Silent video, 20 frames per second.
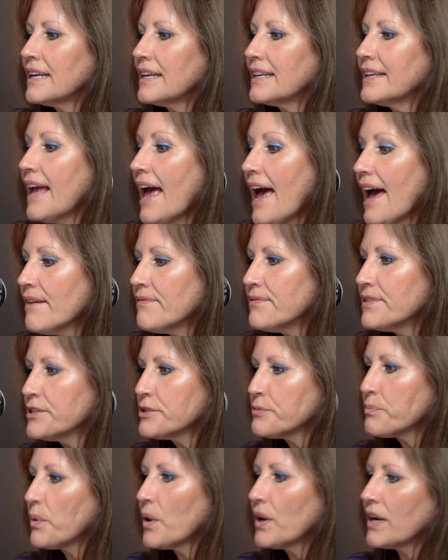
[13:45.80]
have
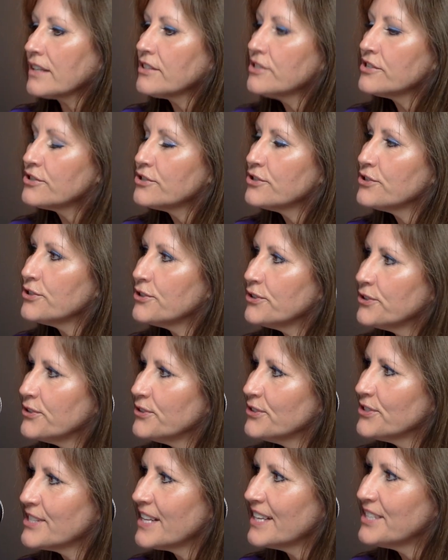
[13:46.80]
this product to
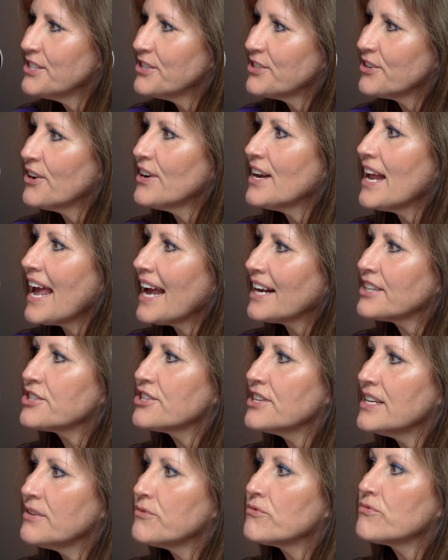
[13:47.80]
use that you don't
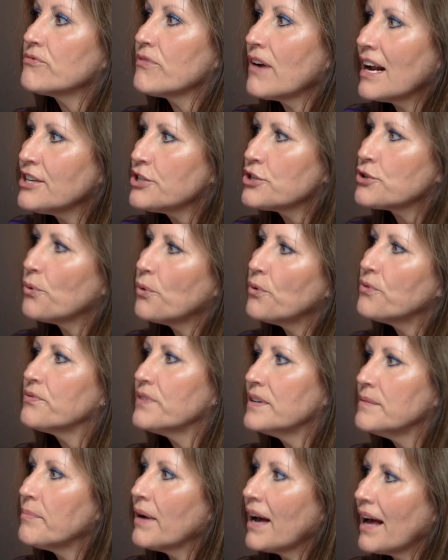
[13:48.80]
actually rush off
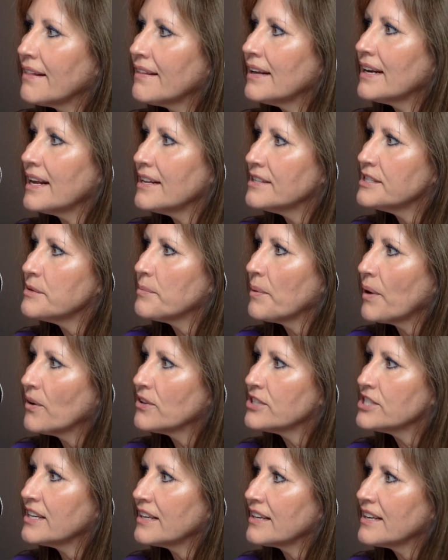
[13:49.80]
and buy that antibiotic.